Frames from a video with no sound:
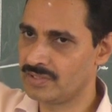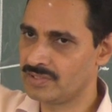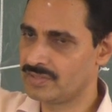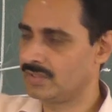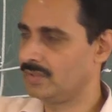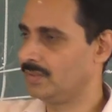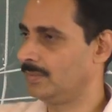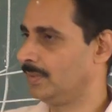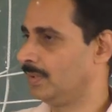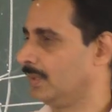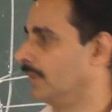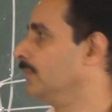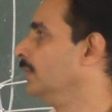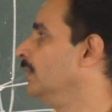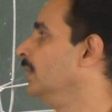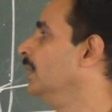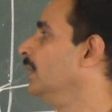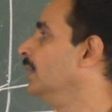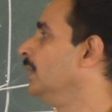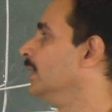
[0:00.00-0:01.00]
1 centimeter.
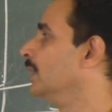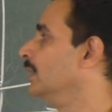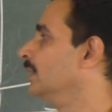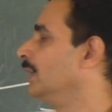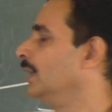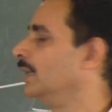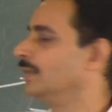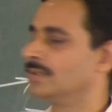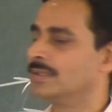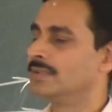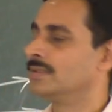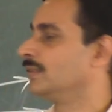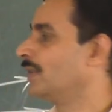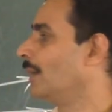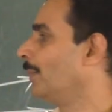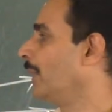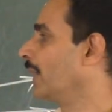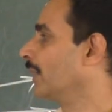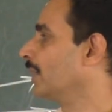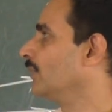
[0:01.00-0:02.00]

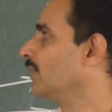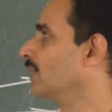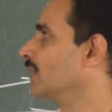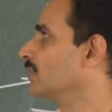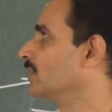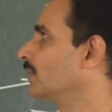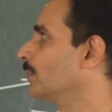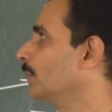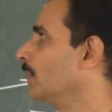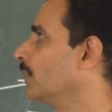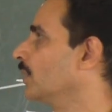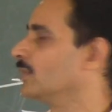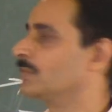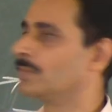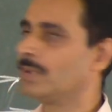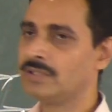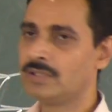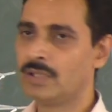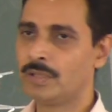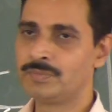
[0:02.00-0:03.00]
The magnification produced
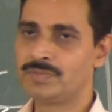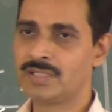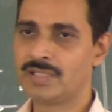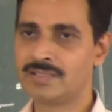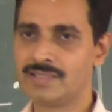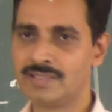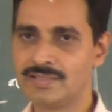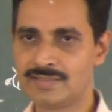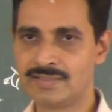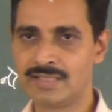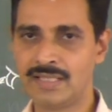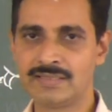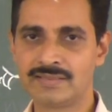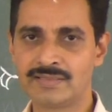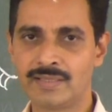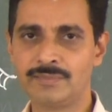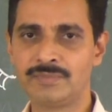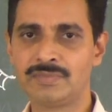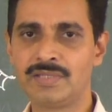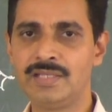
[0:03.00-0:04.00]
by the object is say
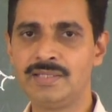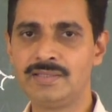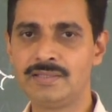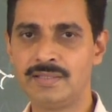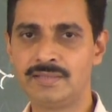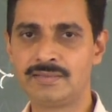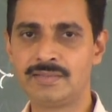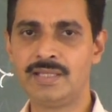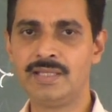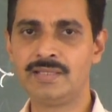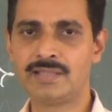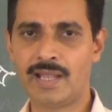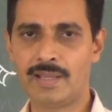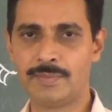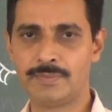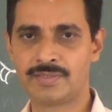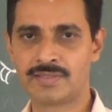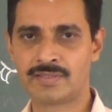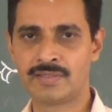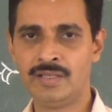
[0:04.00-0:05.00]
some three
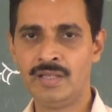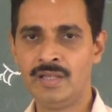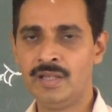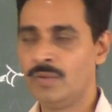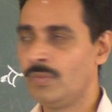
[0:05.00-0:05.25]
times.